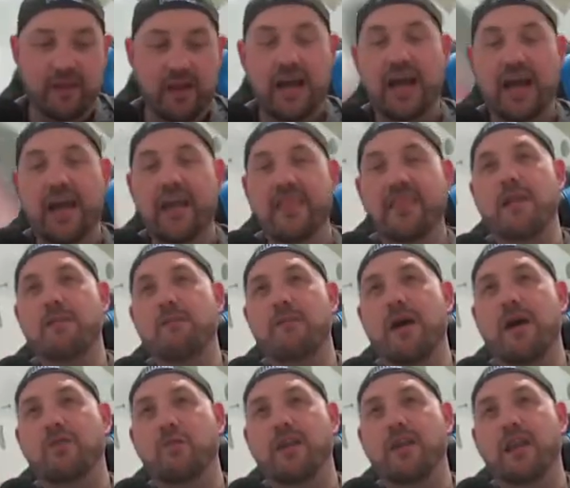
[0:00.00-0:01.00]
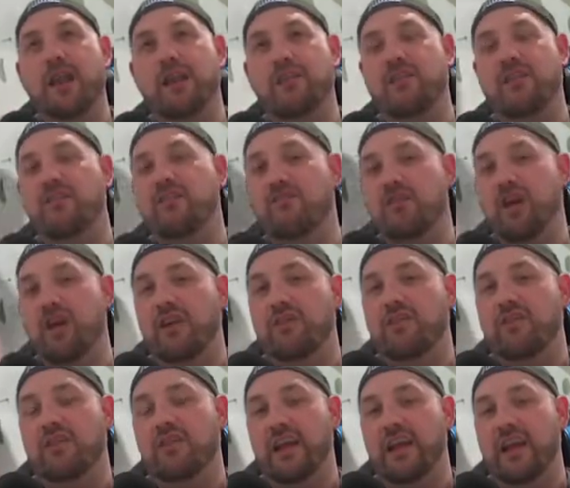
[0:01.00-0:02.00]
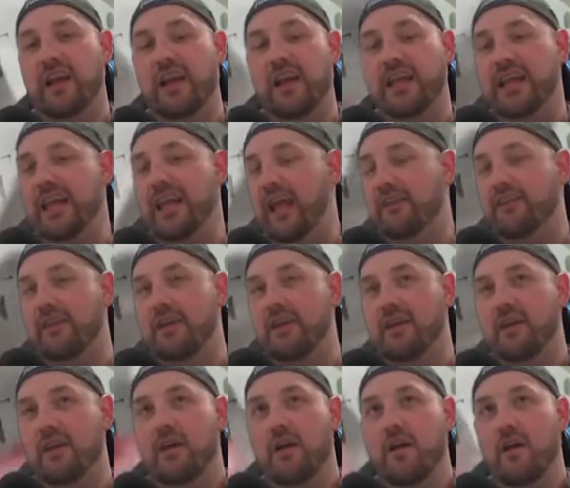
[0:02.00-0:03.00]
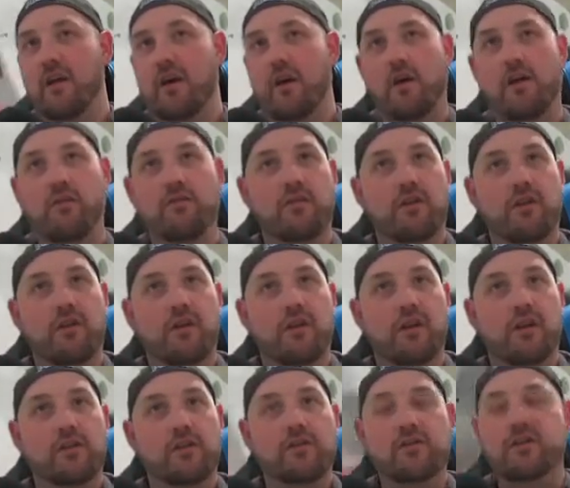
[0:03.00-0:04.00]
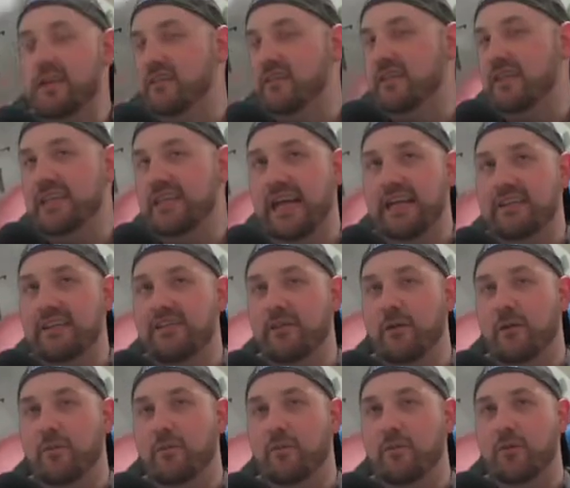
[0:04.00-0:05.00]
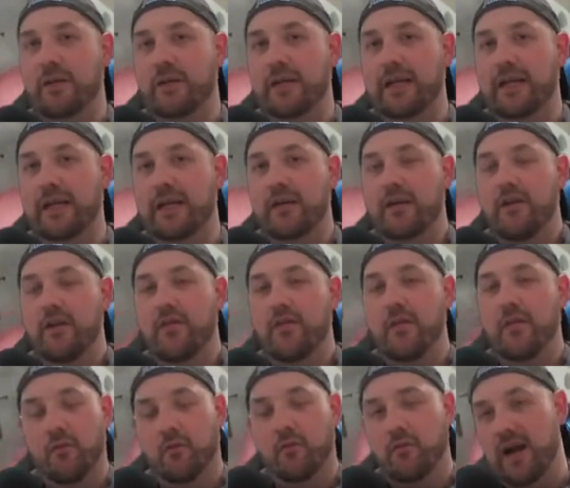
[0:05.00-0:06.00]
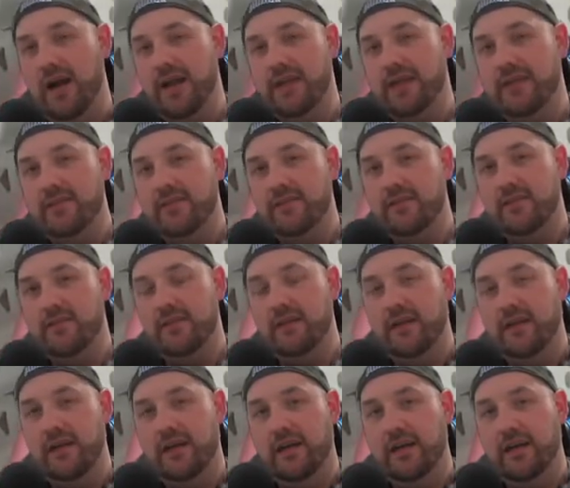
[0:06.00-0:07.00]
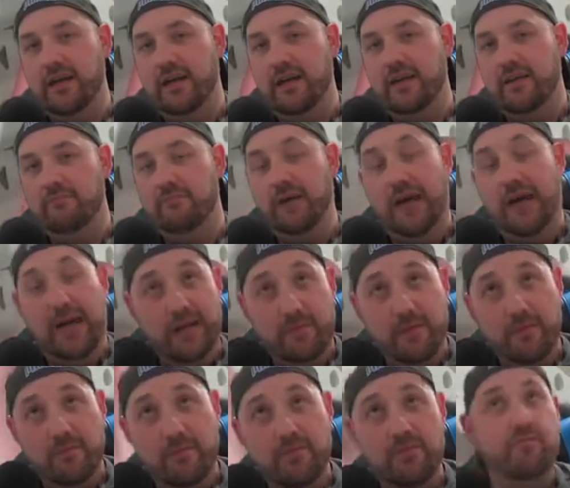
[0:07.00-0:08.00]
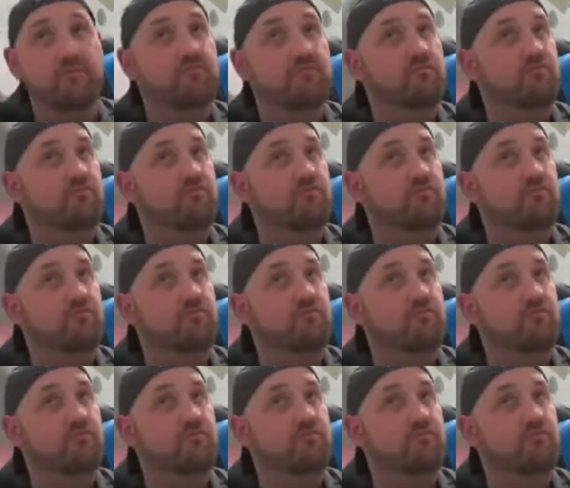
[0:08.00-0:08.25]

Uh, and then Master with Nexus, just as a kind of caveat of just in case I'm not pulling the right uh, party members,